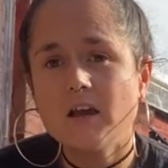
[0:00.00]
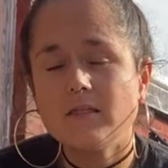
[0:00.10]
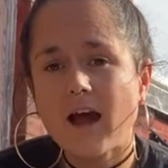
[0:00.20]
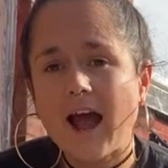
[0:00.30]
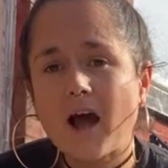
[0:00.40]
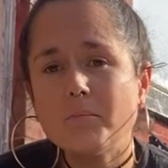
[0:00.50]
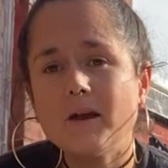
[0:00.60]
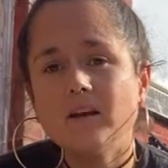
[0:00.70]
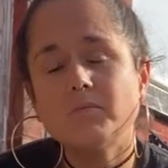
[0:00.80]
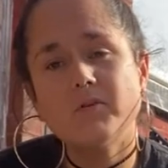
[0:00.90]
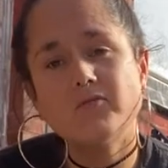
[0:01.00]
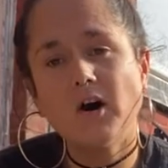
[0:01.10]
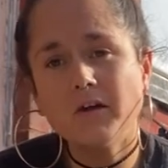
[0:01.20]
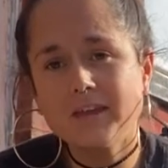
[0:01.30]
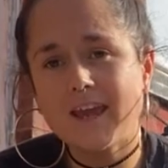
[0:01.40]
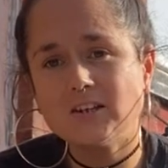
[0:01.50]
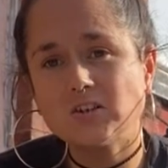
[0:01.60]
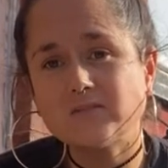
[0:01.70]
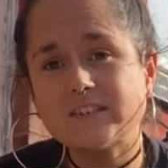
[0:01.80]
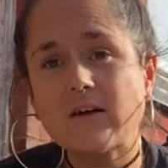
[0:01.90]
that happened before the age
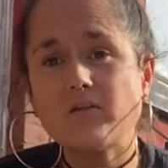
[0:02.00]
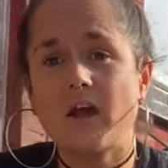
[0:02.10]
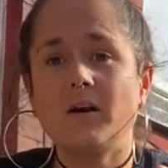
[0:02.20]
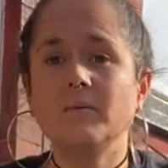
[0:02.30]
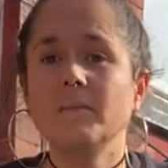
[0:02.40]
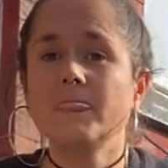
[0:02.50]
of 7